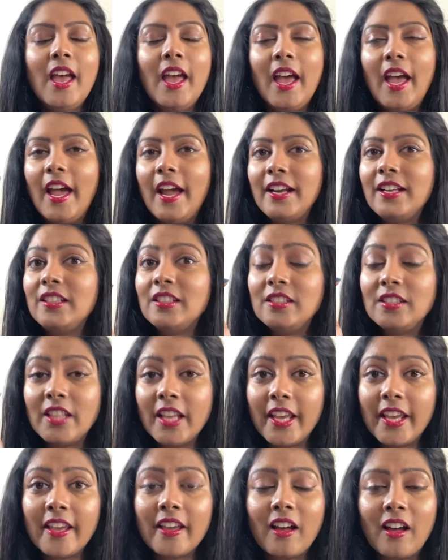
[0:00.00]
and
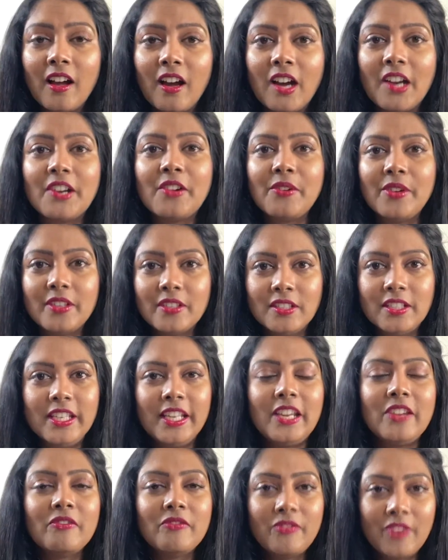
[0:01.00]
they are
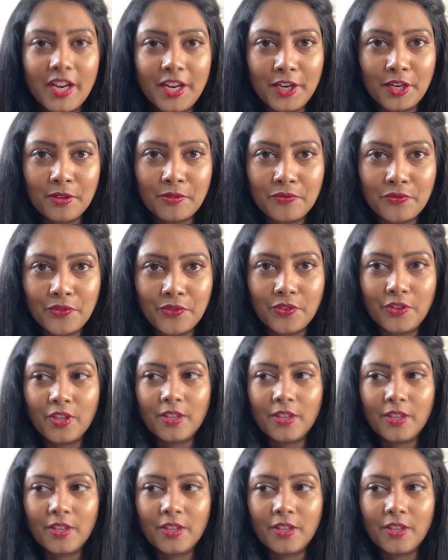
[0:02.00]
really wonderful.